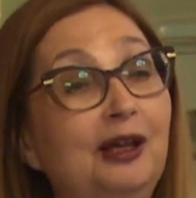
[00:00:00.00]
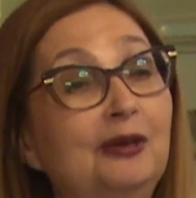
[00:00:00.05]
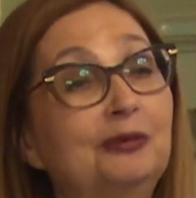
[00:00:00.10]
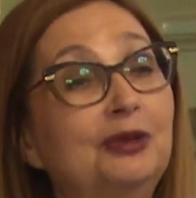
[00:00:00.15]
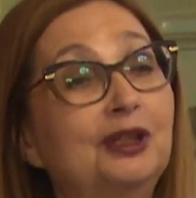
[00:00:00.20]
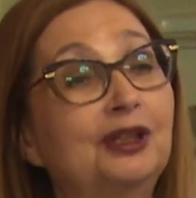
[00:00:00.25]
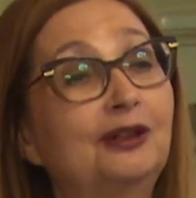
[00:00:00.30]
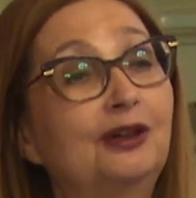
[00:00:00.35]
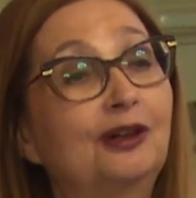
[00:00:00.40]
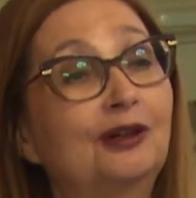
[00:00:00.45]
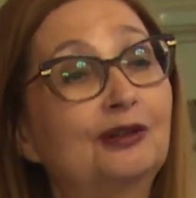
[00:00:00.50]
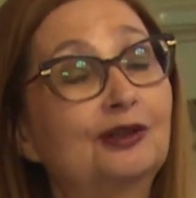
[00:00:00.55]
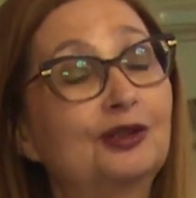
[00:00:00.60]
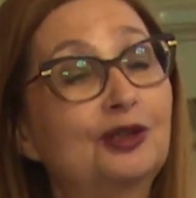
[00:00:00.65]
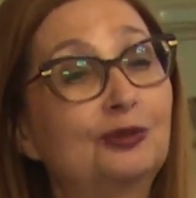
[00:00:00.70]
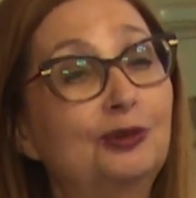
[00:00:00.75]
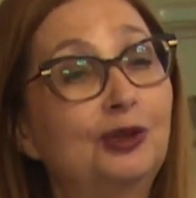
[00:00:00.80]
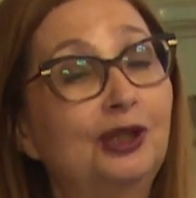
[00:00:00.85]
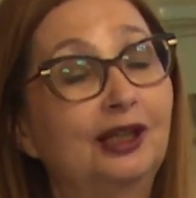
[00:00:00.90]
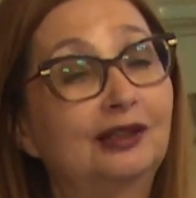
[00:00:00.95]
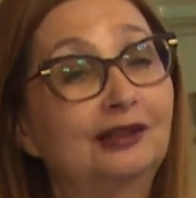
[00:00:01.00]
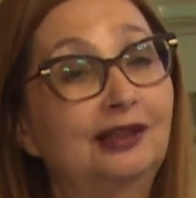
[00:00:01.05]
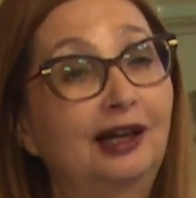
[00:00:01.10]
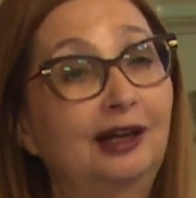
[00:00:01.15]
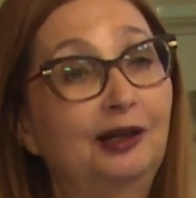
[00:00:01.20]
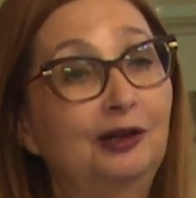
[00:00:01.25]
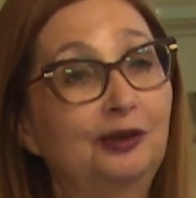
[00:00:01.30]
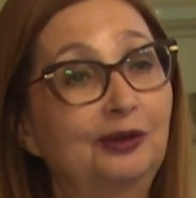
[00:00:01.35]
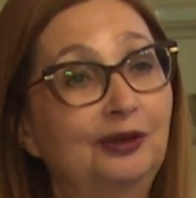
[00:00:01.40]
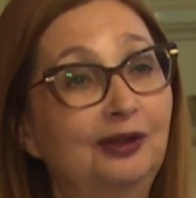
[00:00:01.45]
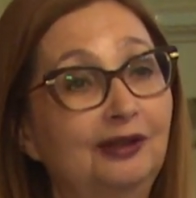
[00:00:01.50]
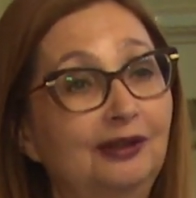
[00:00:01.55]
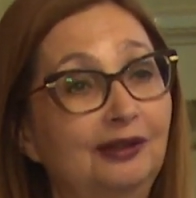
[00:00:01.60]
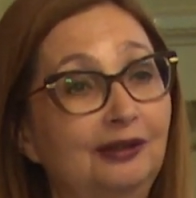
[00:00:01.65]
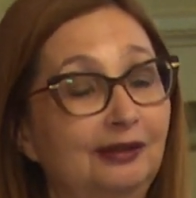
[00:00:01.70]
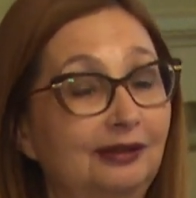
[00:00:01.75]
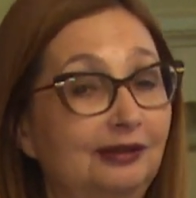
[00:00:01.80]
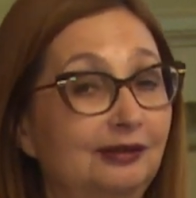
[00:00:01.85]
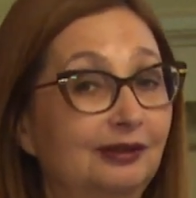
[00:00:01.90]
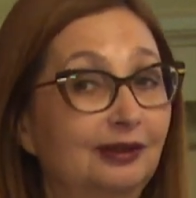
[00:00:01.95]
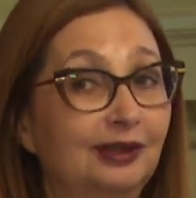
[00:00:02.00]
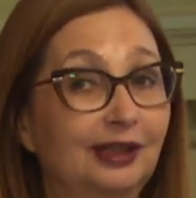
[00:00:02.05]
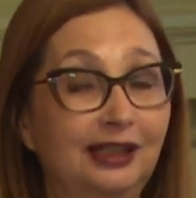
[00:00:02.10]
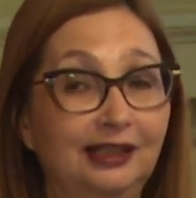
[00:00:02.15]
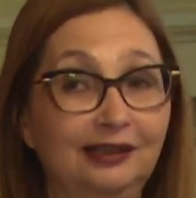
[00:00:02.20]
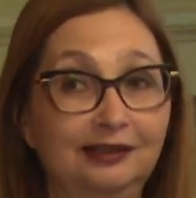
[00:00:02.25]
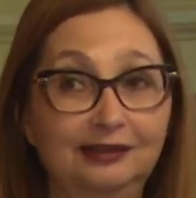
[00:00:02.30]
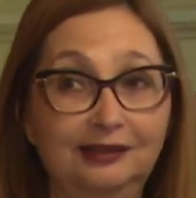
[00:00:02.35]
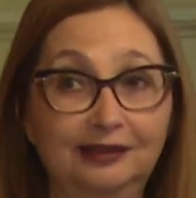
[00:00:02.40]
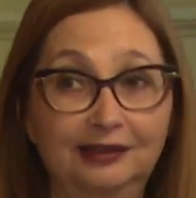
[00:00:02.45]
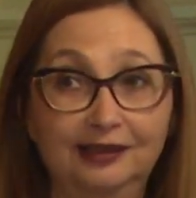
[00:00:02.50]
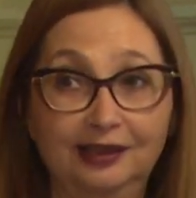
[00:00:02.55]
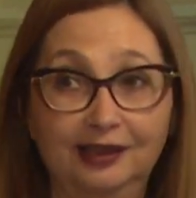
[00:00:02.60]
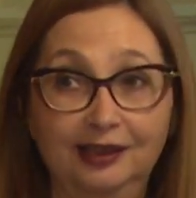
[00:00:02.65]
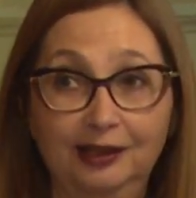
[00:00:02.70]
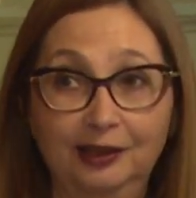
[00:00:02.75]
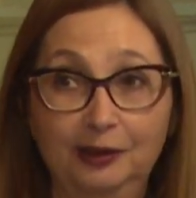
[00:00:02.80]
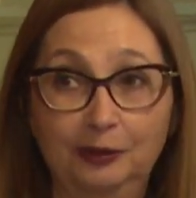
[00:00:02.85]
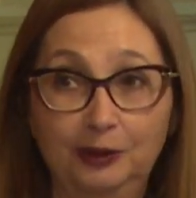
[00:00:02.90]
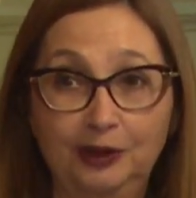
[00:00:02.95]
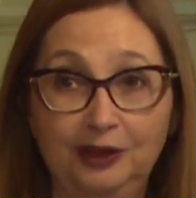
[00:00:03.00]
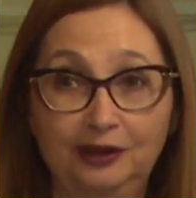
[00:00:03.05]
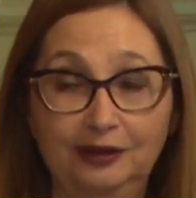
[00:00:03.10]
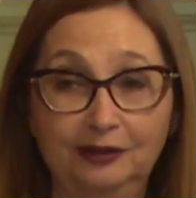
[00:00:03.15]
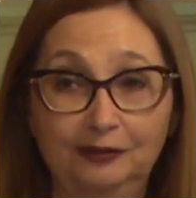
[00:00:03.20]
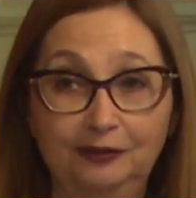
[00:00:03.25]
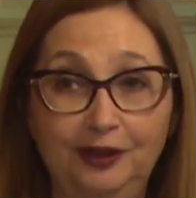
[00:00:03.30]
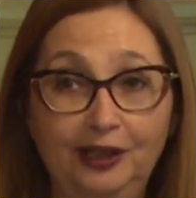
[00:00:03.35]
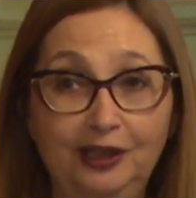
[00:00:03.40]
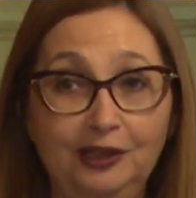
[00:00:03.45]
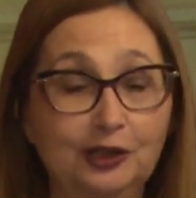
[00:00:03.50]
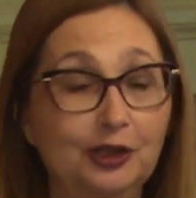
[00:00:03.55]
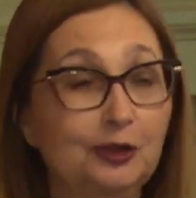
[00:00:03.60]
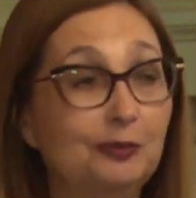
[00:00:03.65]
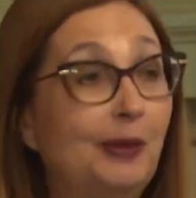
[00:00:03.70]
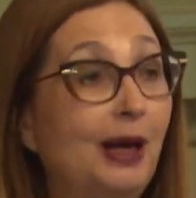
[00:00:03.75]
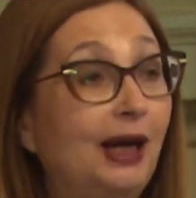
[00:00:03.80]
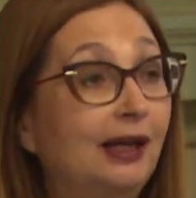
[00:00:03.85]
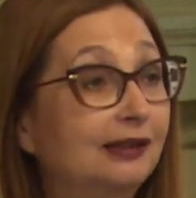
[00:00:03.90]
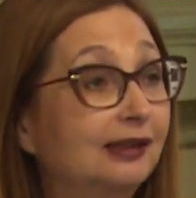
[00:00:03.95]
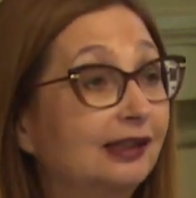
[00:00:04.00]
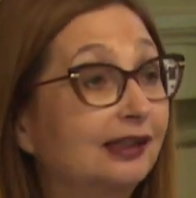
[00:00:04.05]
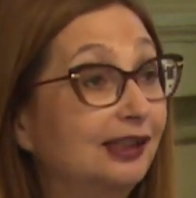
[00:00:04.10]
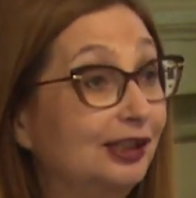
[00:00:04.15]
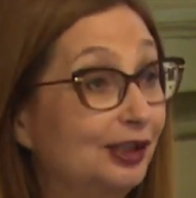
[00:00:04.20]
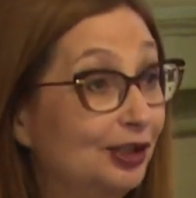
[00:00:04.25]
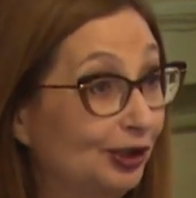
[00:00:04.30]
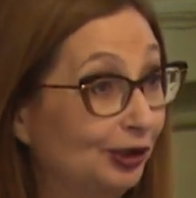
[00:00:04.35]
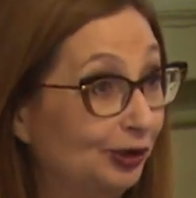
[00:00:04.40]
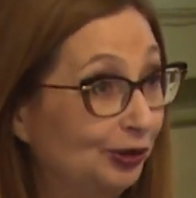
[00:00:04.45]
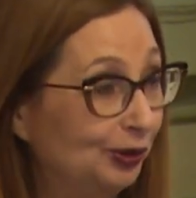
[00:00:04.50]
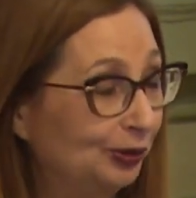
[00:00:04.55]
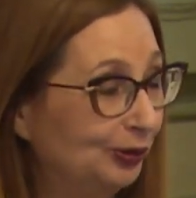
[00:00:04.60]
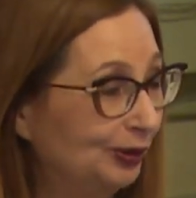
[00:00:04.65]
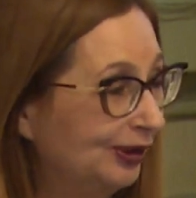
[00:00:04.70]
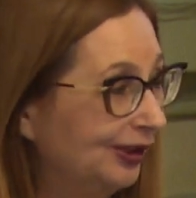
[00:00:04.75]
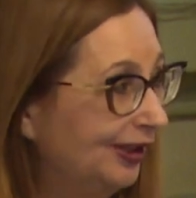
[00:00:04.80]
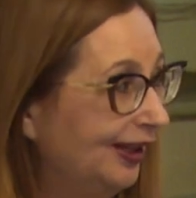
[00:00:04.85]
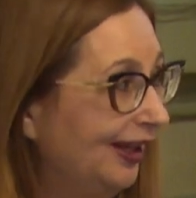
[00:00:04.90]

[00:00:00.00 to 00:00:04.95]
because we are now linked with the Ferenc Mádl Institute,